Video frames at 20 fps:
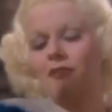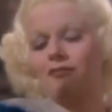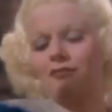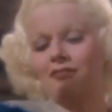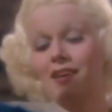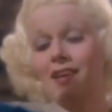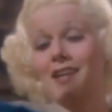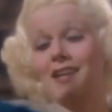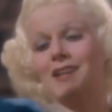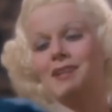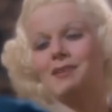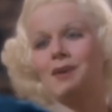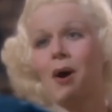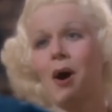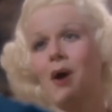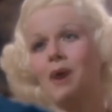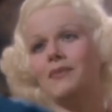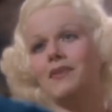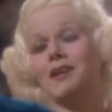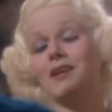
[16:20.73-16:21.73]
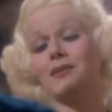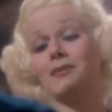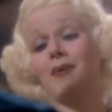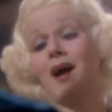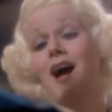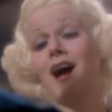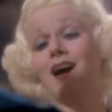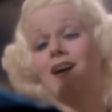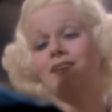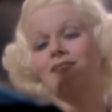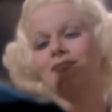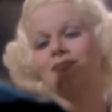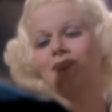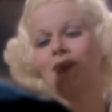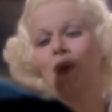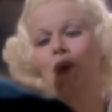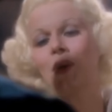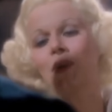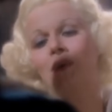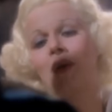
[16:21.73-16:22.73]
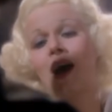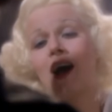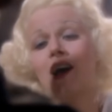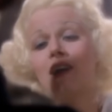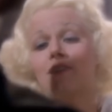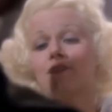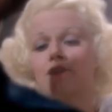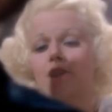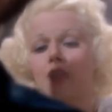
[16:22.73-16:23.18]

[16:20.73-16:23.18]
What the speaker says: trying to educate herself, and wrote